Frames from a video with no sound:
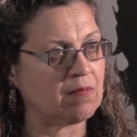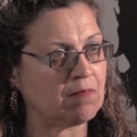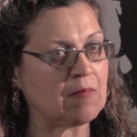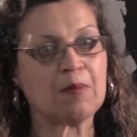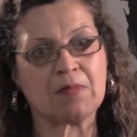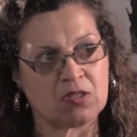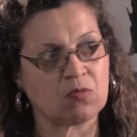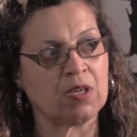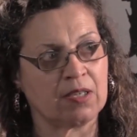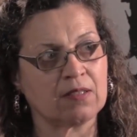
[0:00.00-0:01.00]
Mum as
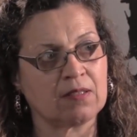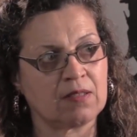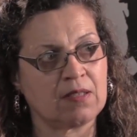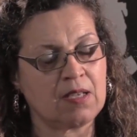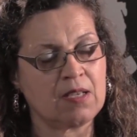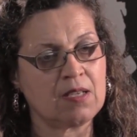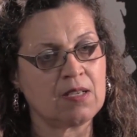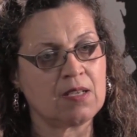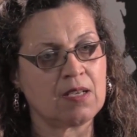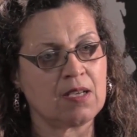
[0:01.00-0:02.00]
well.
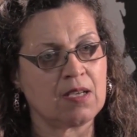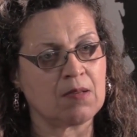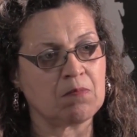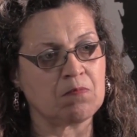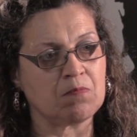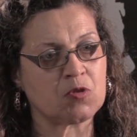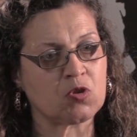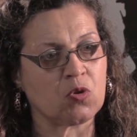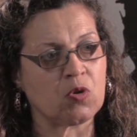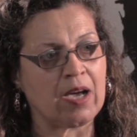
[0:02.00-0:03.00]
Um,
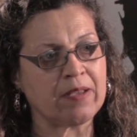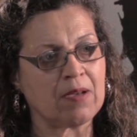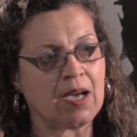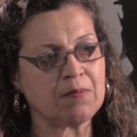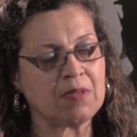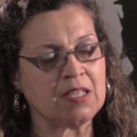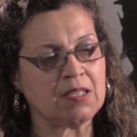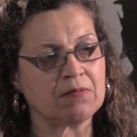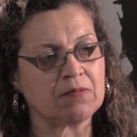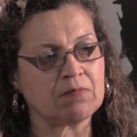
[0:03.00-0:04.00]
so I, I
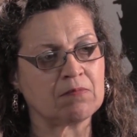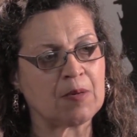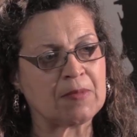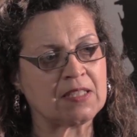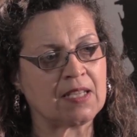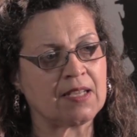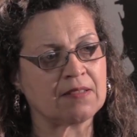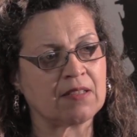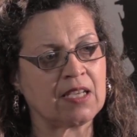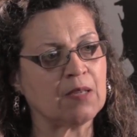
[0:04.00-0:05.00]
believe Mum and
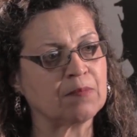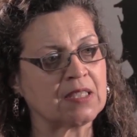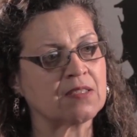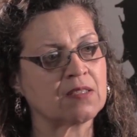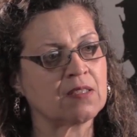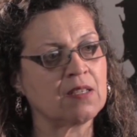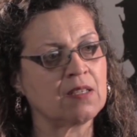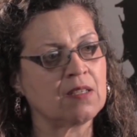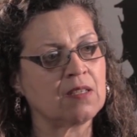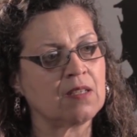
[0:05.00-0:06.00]
Dad helped us
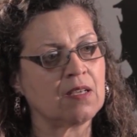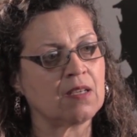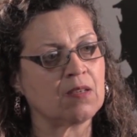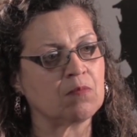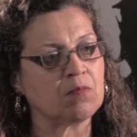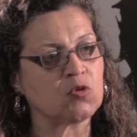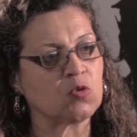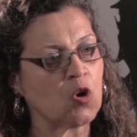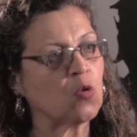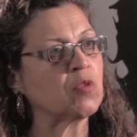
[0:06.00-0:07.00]
um, to
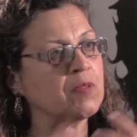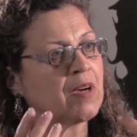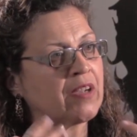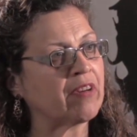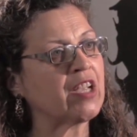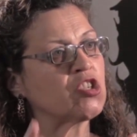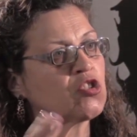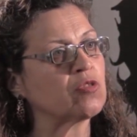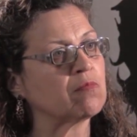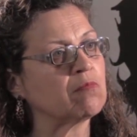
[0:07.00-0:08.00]
cope with
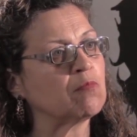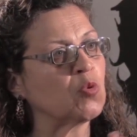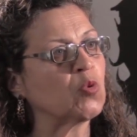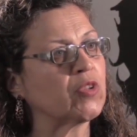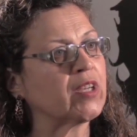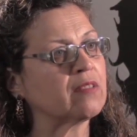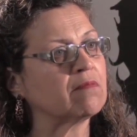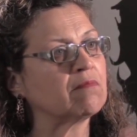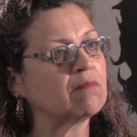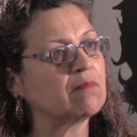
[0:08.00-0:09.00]
migration more than